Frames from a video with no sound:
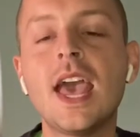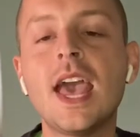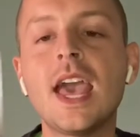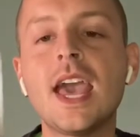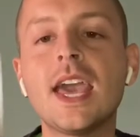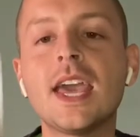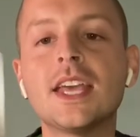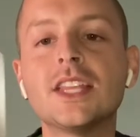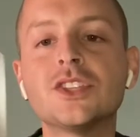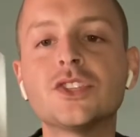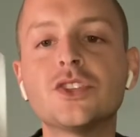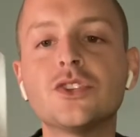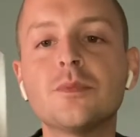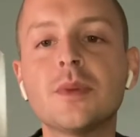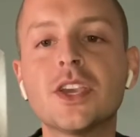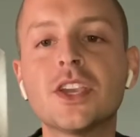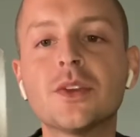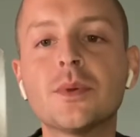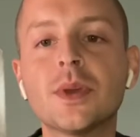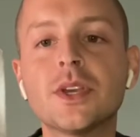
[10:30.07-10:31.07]
and so you
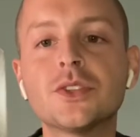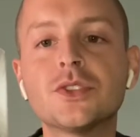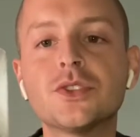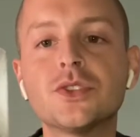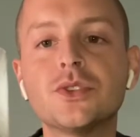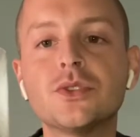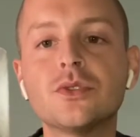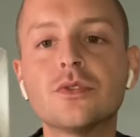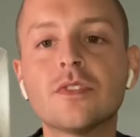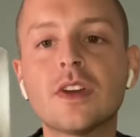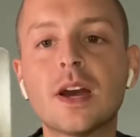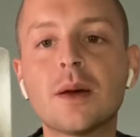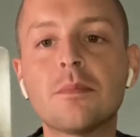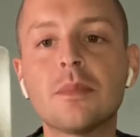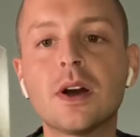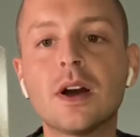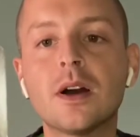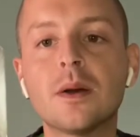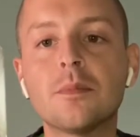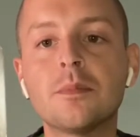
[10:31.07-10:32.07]
make your way to wrap
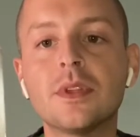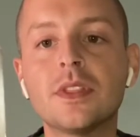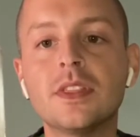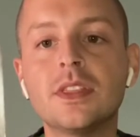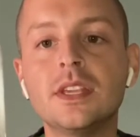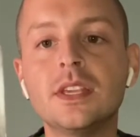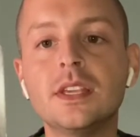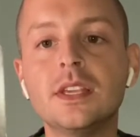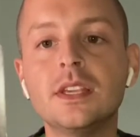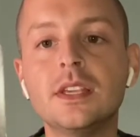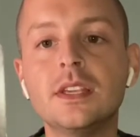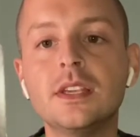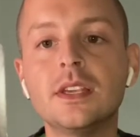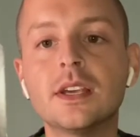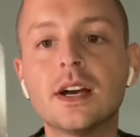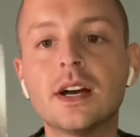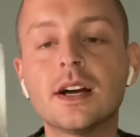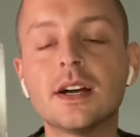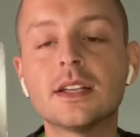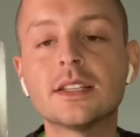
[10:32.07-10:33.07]
up the
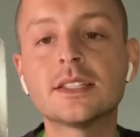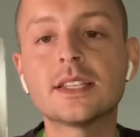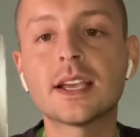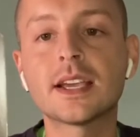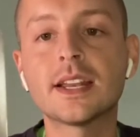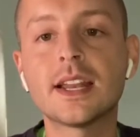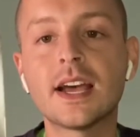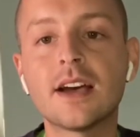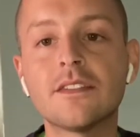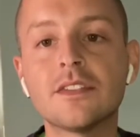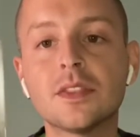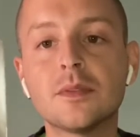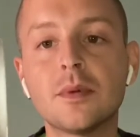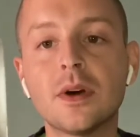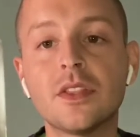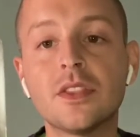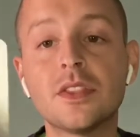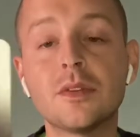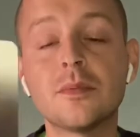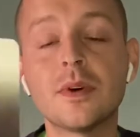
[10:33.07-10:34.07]
uh, second half of the
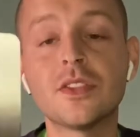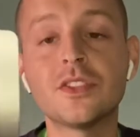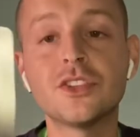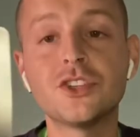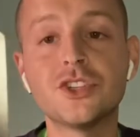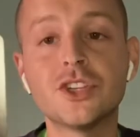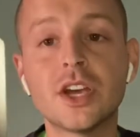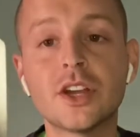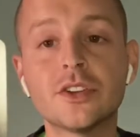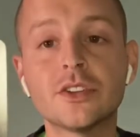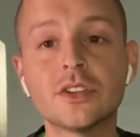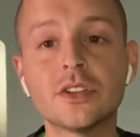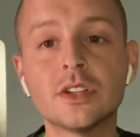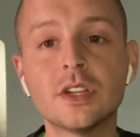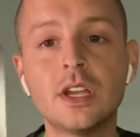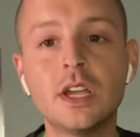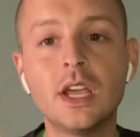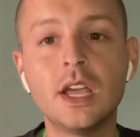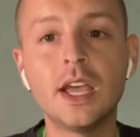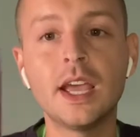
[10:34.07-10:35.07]
month, the month in general,
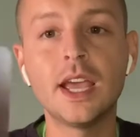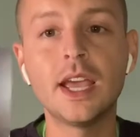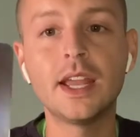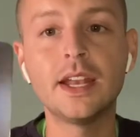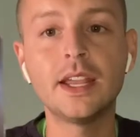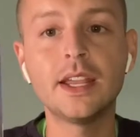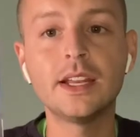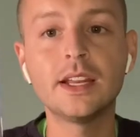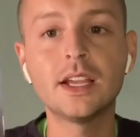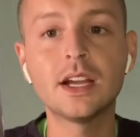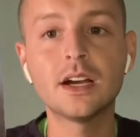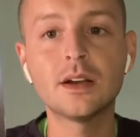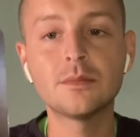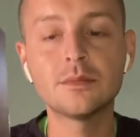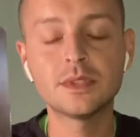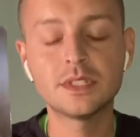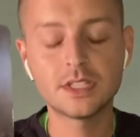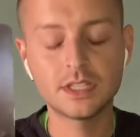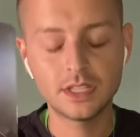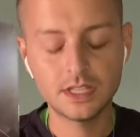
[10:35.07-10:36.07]
and in
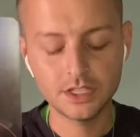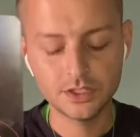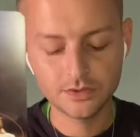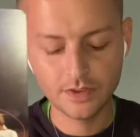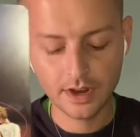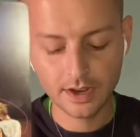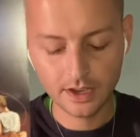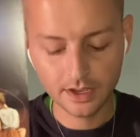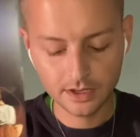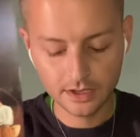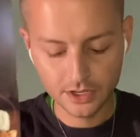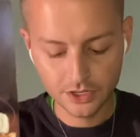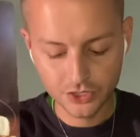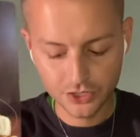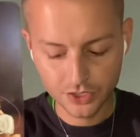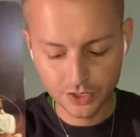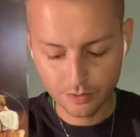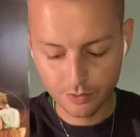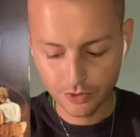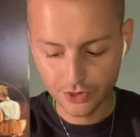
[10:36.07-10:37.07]
comes this
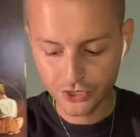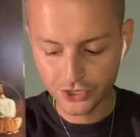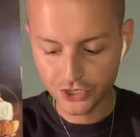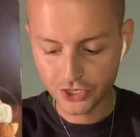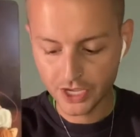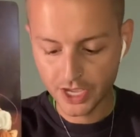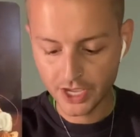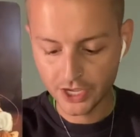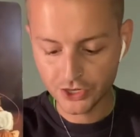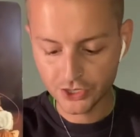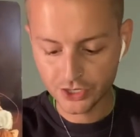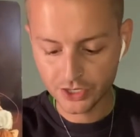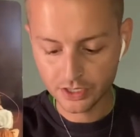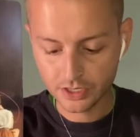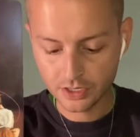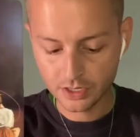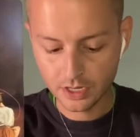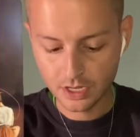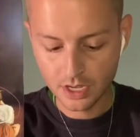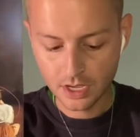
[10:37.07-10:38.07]
recognition,
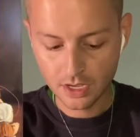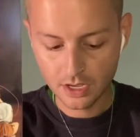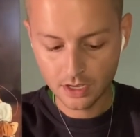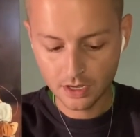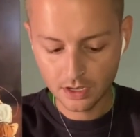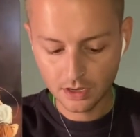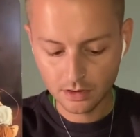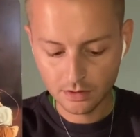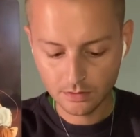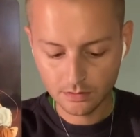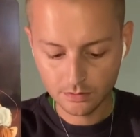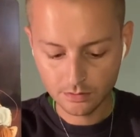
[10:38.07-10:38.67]
appreciation, uh,